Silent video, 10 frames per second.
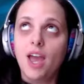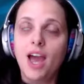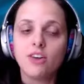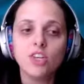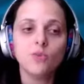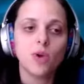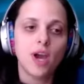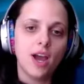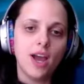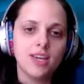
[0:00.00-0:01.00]
How do
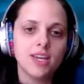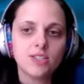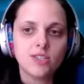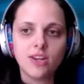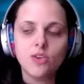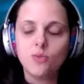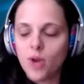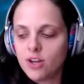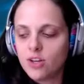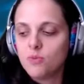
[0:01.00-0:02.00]

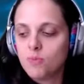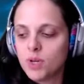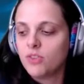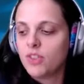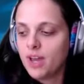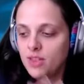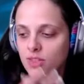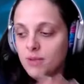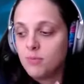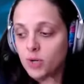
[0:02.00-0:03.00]
you build
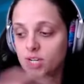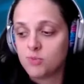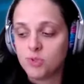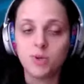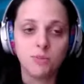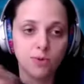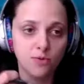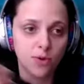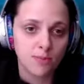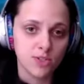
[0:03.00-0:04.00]
that bridge between
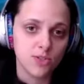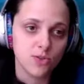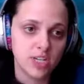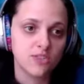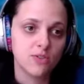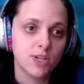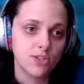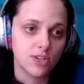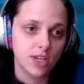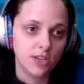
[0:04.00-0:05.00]
performance and
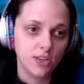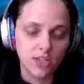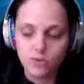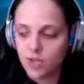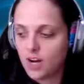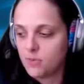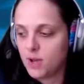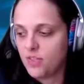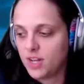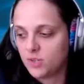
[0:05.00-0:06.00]
transformation? Like you talked
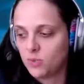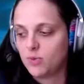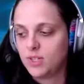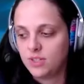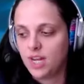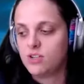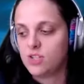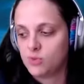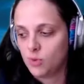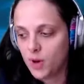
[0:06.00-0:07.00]
about, that's where we stage,
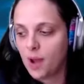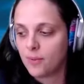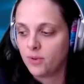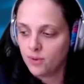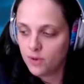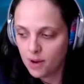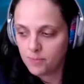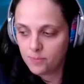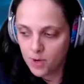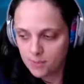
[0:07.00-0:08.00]
that's where we
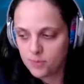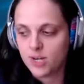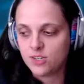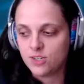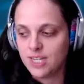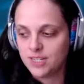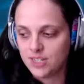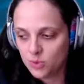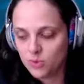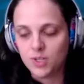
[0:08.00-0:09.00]
operationalize,
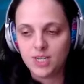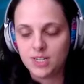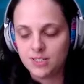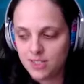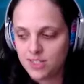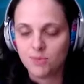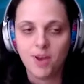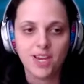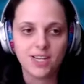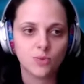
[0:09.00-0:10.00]
that's where we
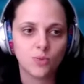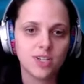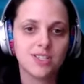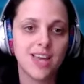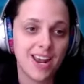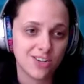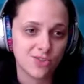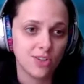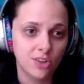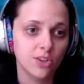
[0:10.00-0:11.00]
systemize. What does that
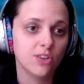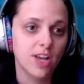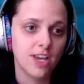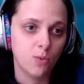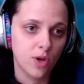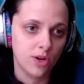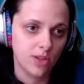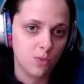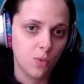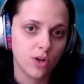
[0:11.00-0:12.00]
actually look like? What
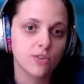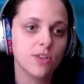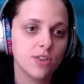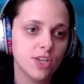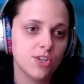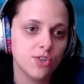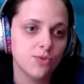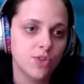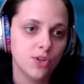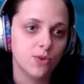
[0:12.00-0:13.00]
are the things
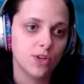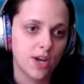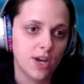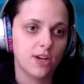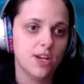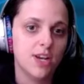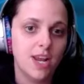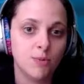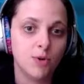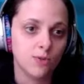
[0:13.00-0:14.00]
you do to kind of
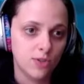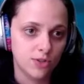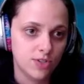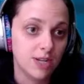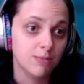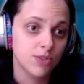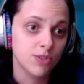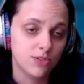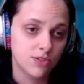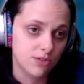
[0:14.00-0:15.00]
enable your team
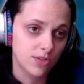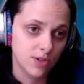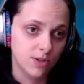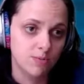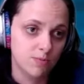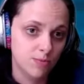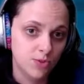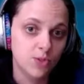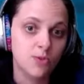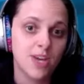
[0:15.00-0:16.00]
to
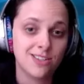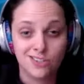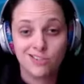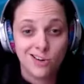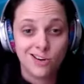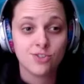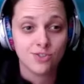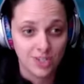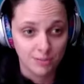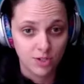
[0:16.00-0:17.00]
do that, to encourage your
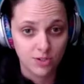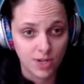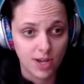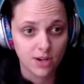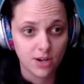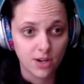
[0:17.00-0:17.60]
team to do that?